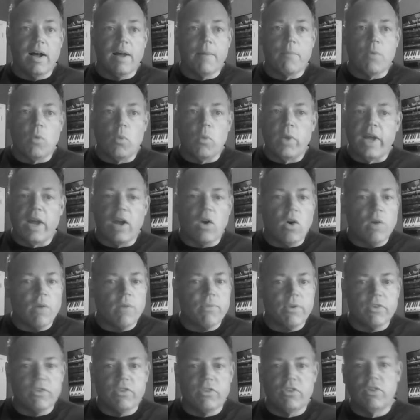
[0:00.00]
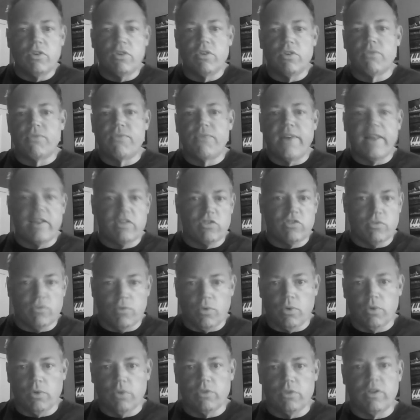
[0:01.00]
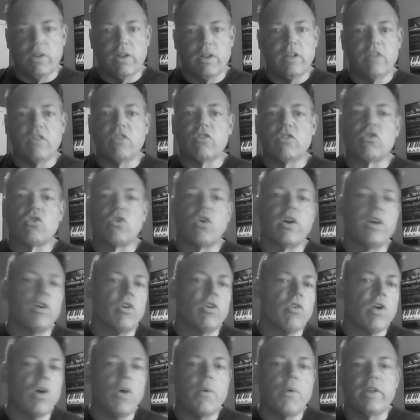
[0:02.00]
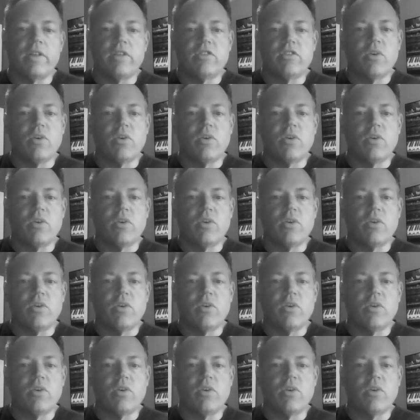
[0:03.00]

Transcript: we got offers to do festivals, and it just started growing.